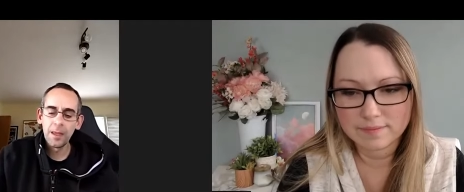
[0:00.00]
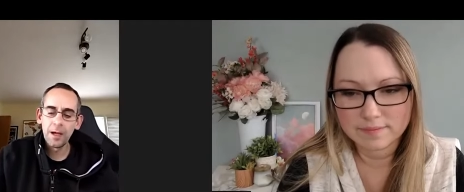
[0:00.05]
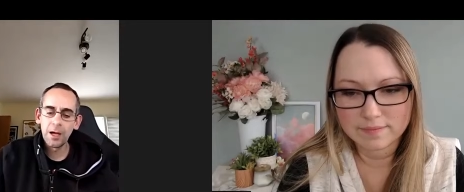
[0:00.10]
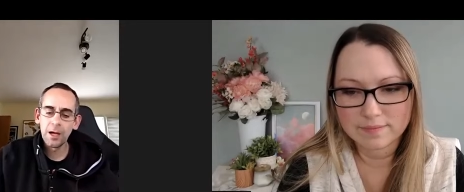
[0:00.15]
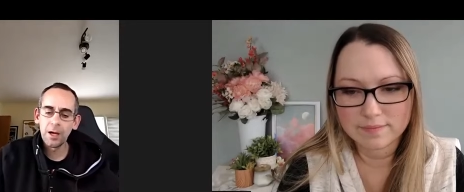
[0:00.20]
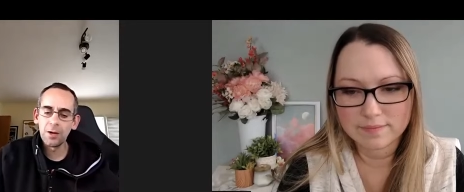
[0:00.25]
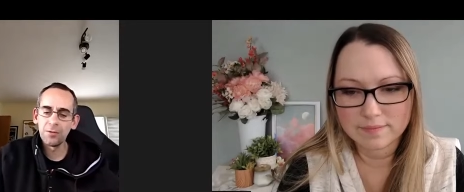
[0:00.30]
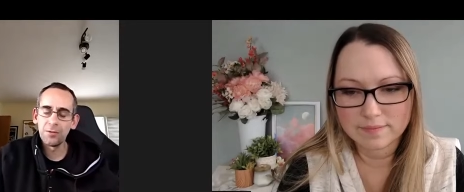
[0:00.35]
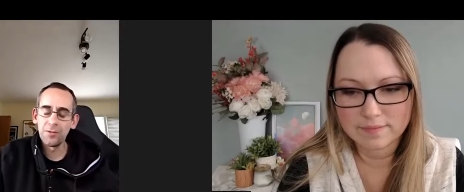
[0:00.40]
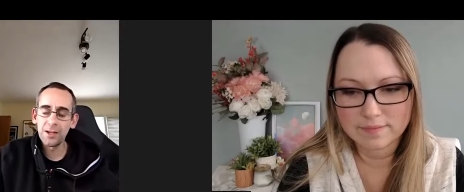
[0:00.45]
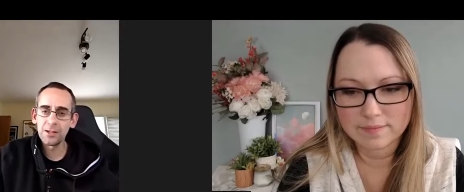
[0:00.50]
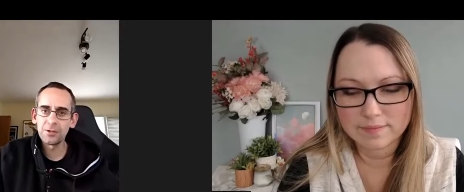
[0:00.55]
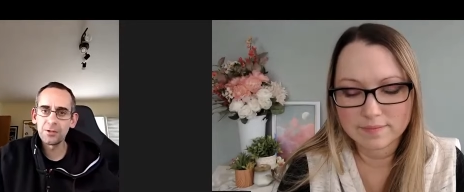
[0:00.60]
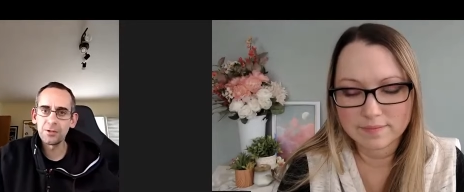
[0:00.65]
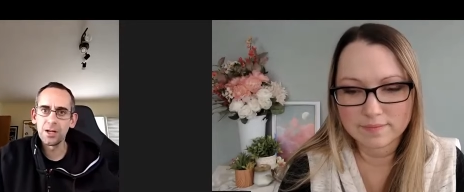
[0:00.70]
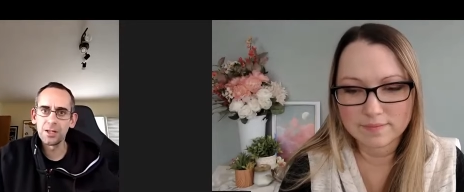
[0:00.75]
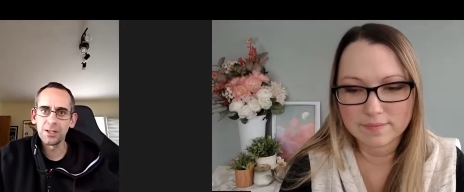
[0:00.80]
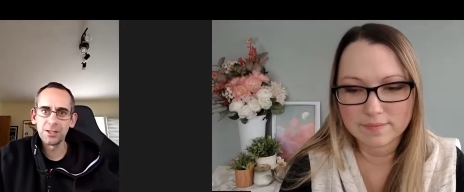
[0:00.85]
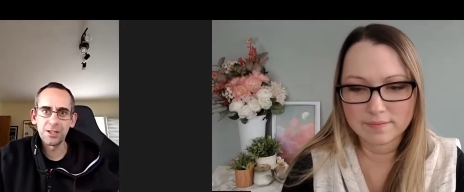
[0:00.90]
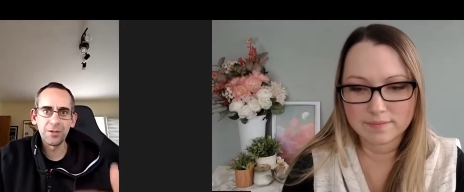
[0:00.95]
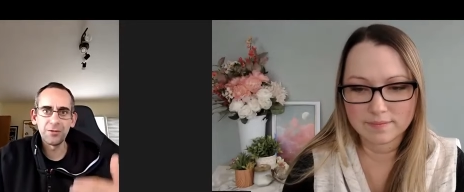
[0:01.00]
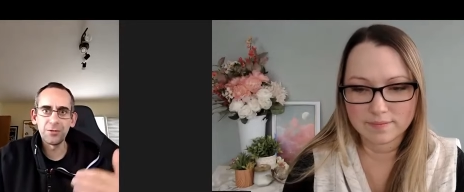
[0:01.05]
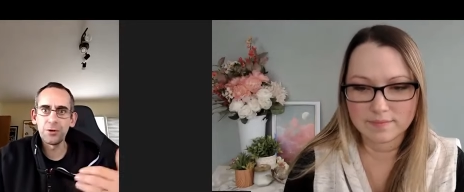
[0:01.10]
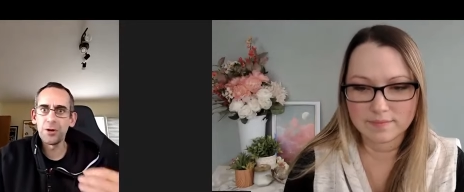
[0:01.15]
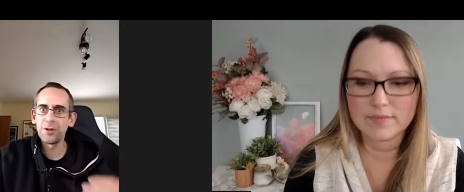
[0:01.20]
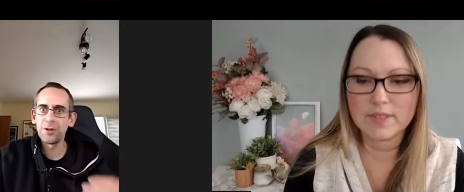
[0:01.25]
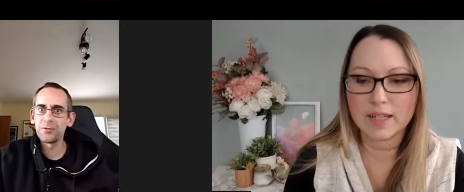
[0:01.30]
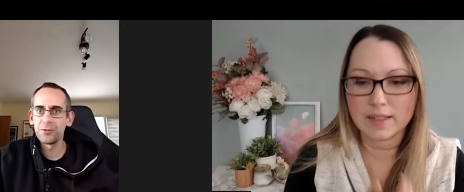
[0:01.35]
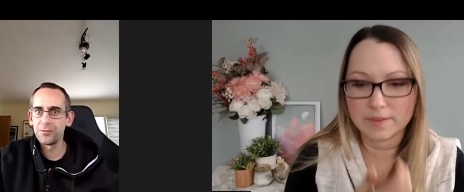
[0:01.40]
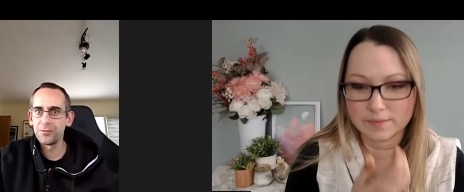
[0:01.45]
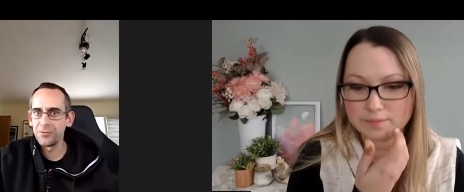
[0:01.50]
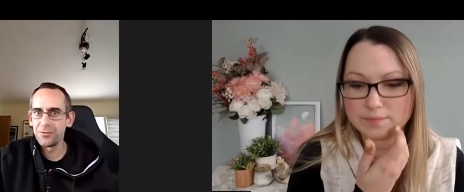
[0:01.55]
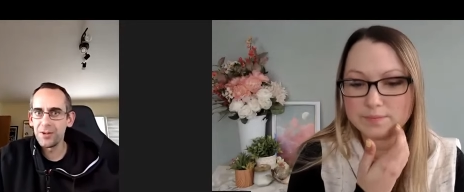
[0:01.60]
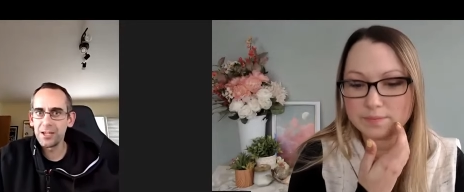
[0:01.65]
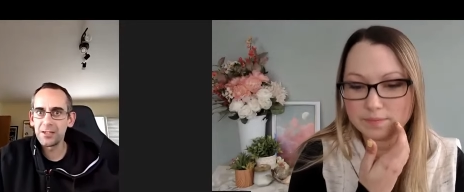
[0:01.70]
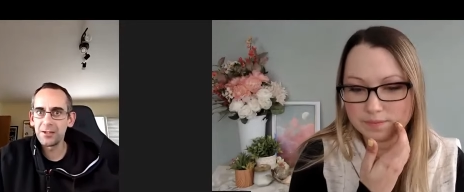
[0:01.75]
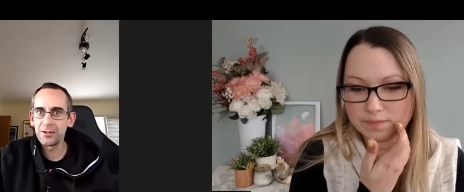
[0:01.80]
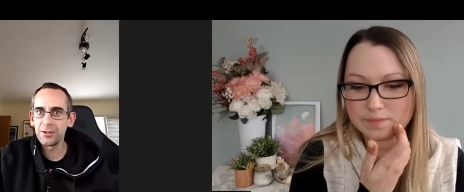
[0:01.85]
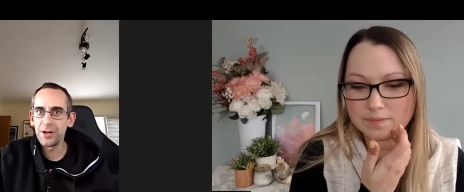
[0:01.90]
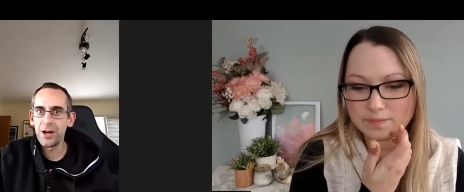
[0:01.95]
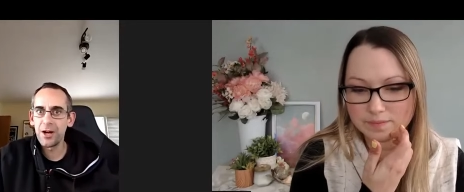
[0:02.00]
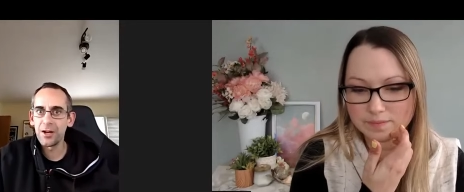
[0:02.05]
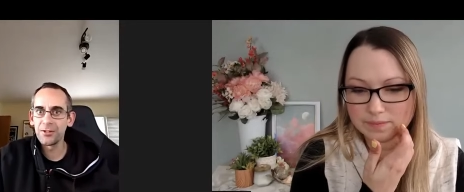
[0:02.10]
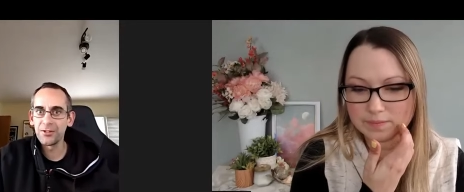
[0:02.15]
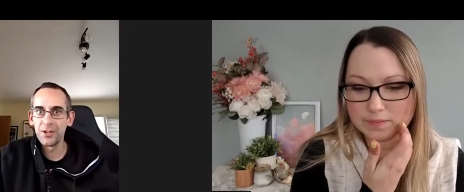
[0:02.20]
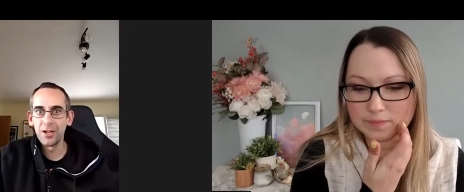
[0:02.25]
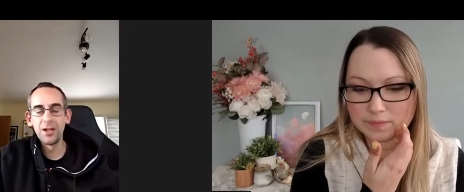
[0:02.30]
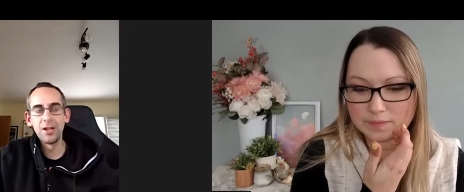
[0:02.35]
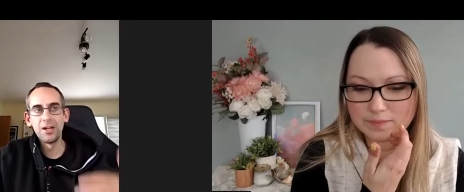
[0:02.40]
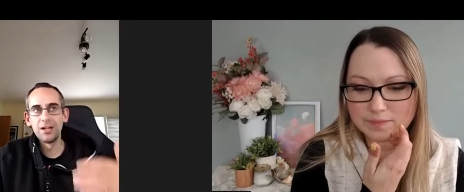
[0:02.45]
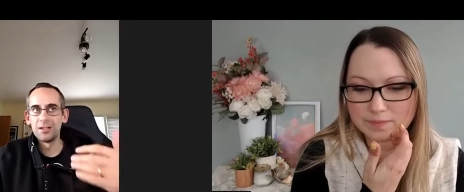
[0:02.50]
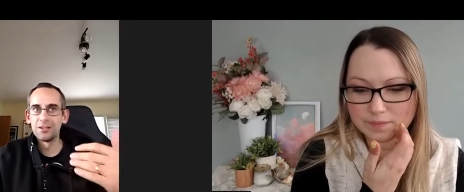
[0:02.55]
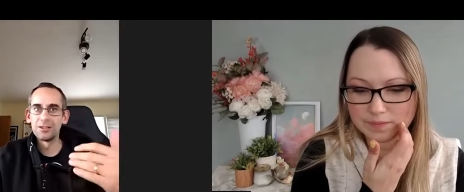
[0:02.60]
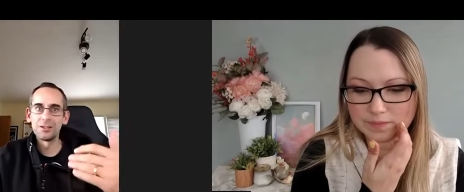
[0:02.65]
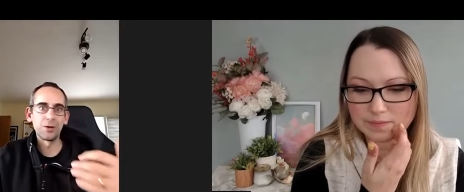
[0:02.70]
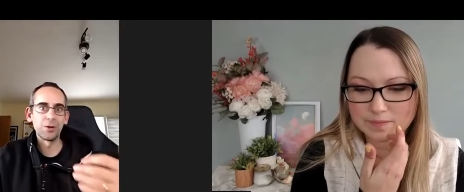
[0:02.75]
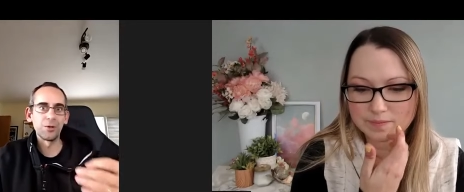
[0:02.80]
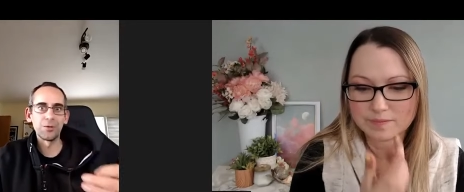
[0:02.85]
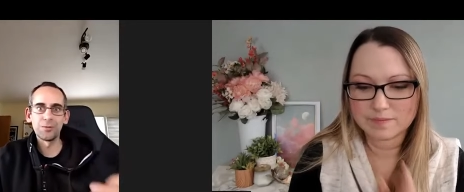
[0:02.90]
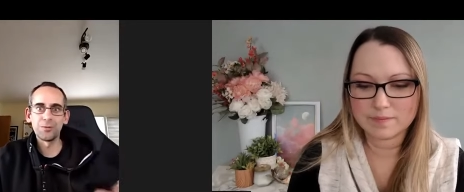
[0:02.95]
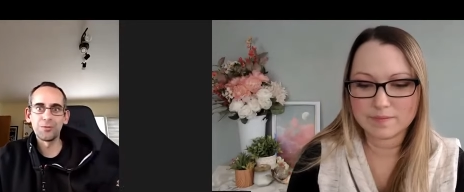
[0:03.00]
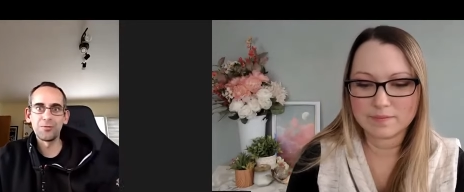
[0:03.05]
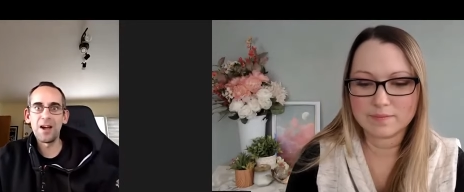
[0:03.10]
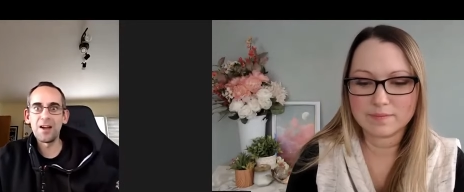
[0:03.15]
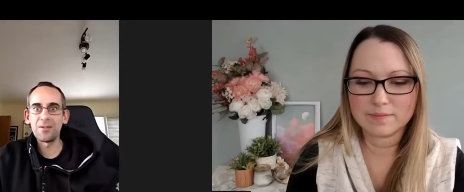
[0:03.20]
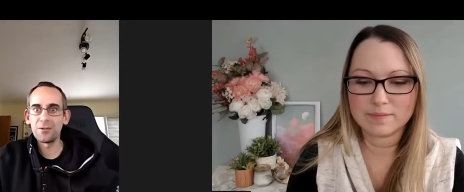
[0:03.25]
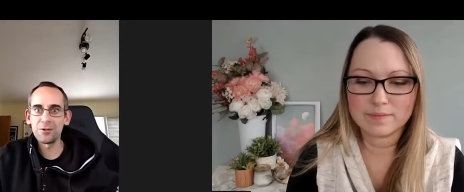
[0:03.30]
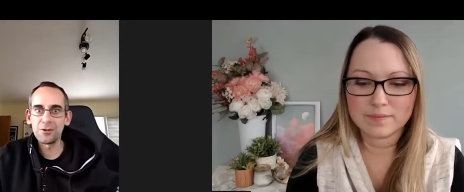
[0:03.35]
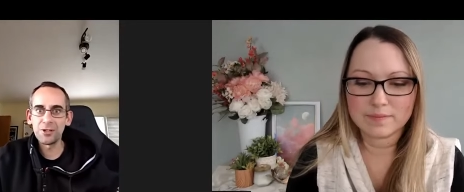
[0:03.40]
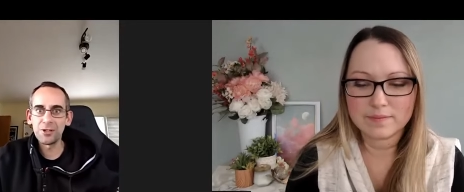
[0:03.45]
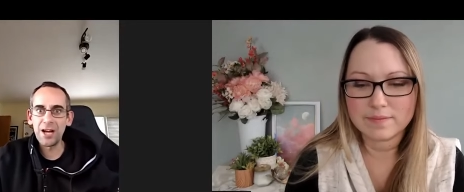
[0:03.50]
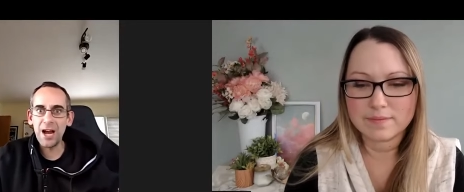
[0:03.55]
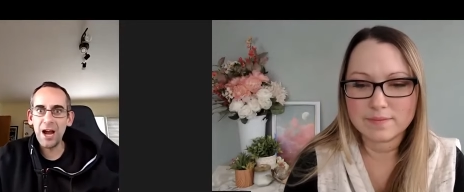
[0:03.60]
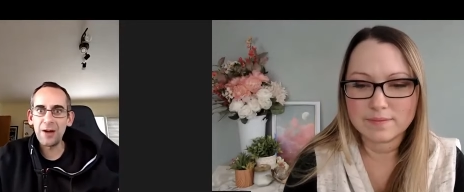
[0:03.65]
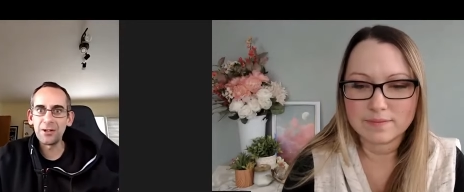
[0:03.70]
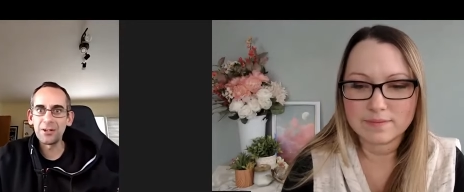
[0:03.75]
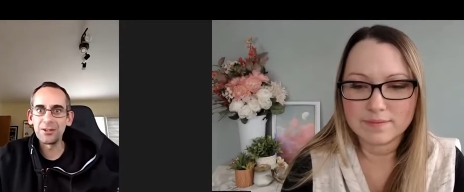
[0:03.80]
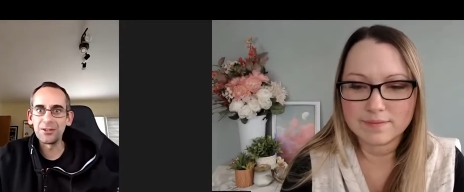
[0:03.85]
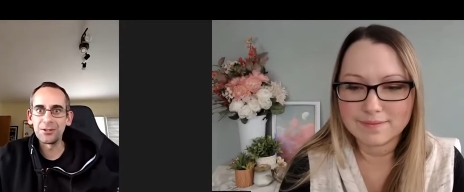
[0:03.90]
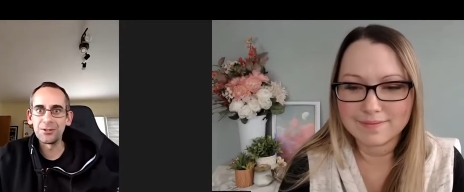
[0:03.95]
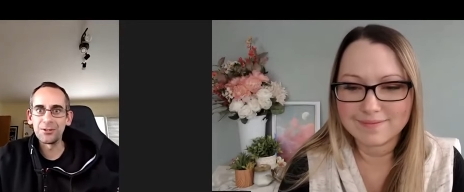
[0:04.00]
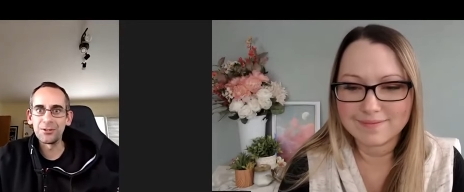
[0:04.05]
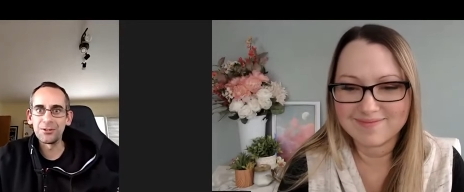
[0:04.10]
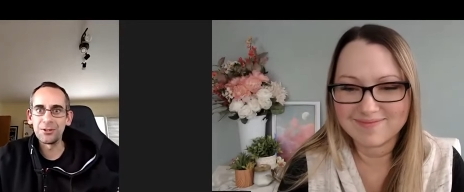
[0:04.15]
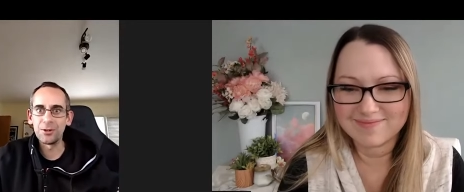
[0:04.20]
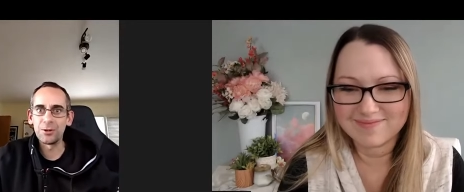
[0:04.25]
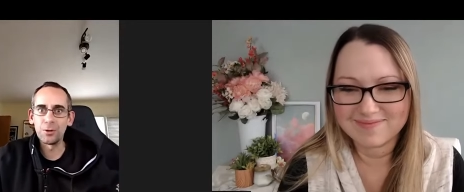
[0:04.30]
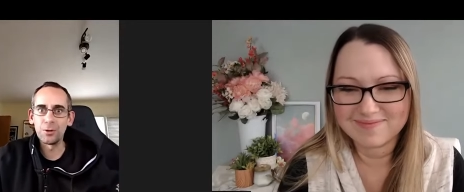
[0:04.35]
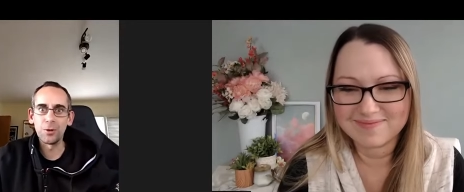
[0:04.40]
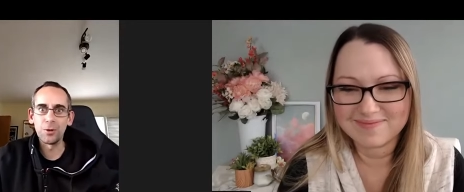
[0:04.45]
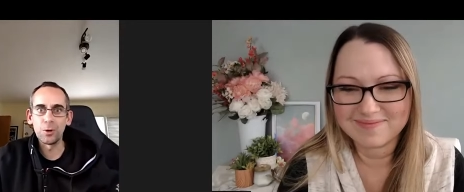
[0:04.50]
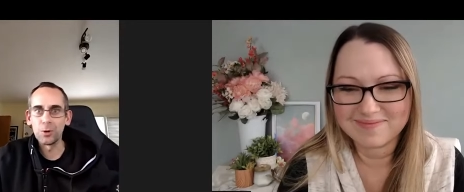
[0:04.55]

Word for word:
Speaker 1: uh, vectorized if you have yeah. you know 500 characters or,